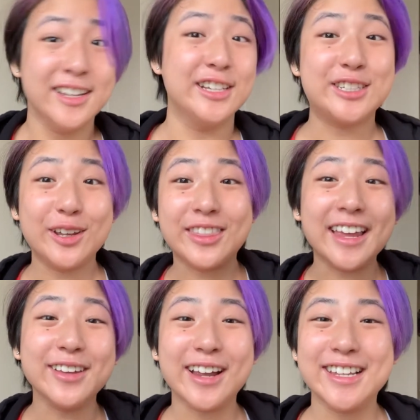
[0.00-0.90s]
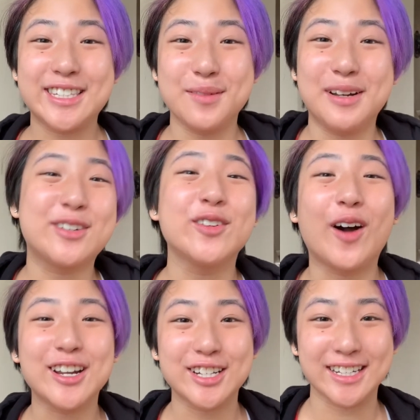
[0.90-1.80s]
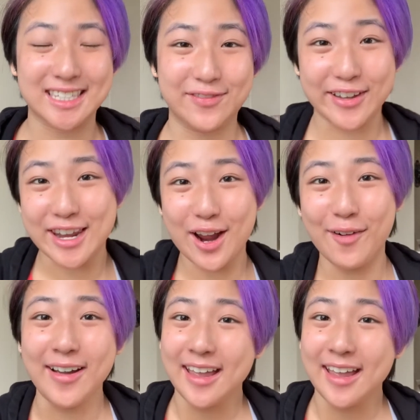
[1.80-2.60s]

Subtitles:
So thank you guys so much for watching this video.